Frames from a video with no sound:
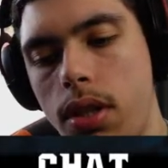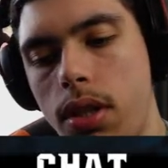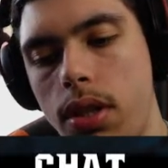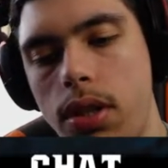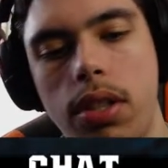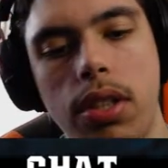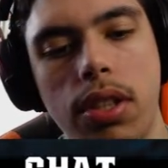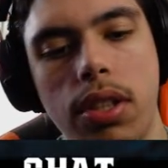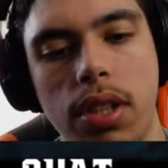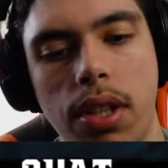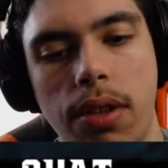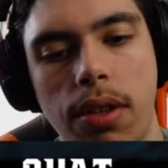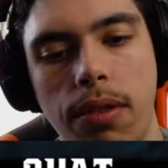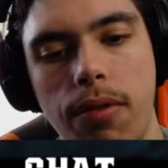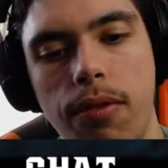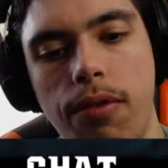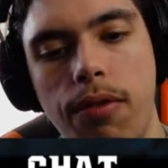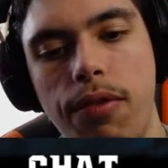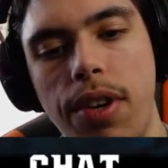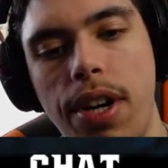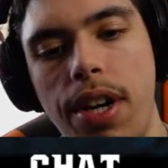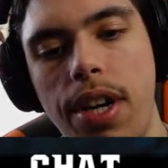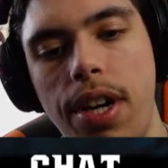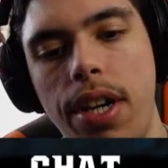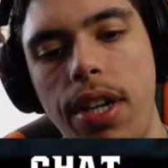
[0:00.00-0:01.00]
This is a
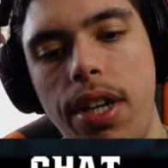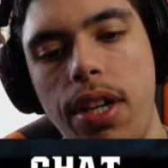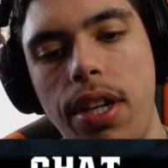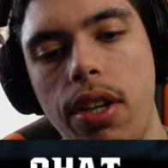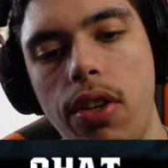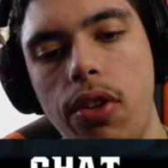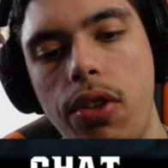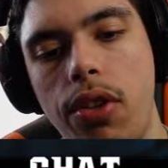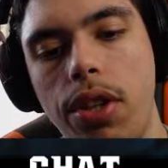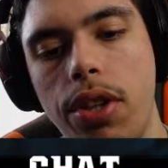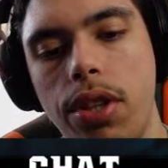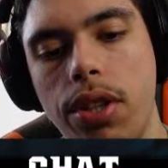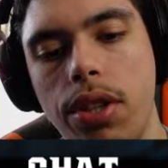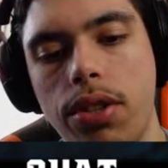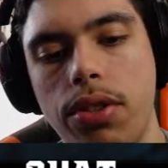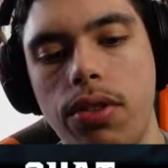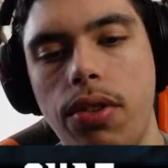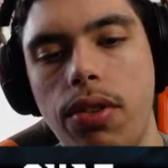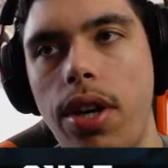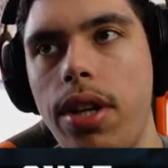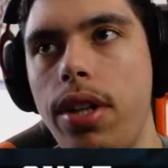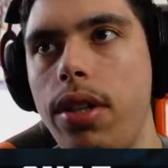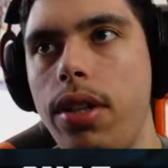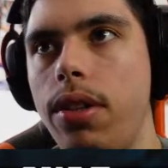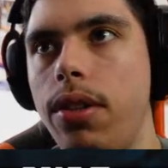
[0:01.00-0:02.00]
very, look at
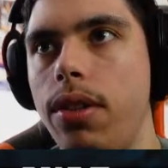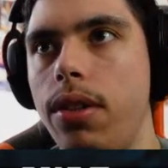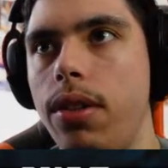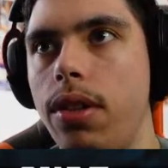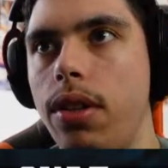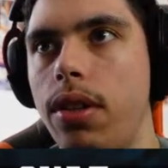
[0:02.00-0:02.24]
this, right?